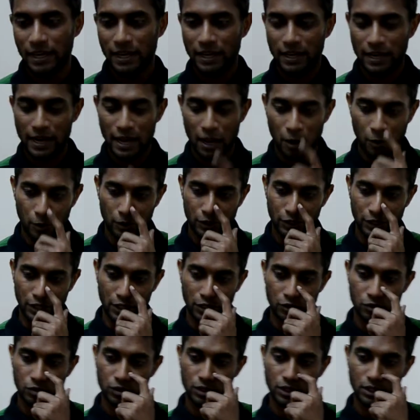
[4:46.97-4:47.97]
Now, the
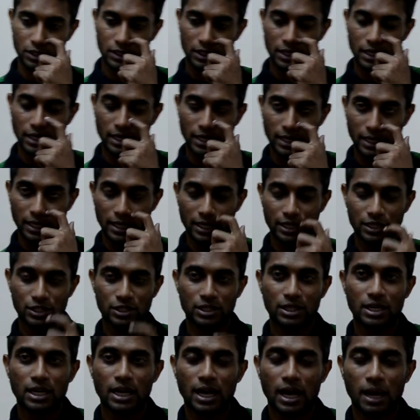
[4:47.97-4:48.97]
interesting thing is
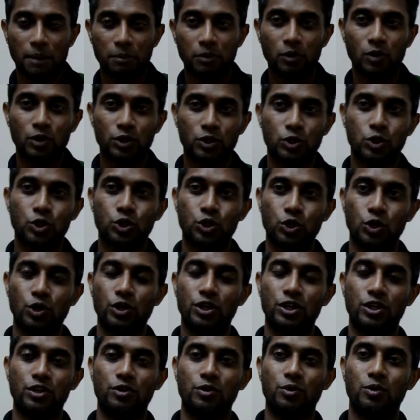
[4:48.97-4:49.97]
I'm going to show
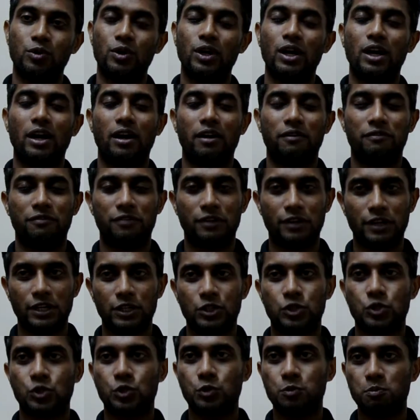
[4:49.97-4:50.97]
you a very
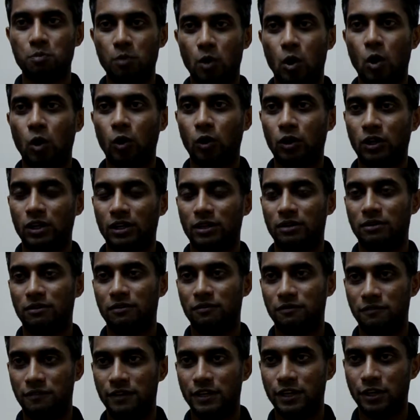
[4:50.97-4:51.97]
small
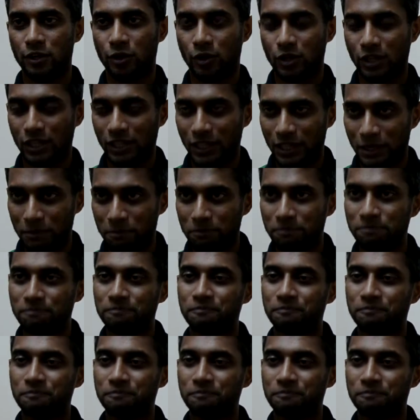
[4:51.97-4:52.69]
video clip,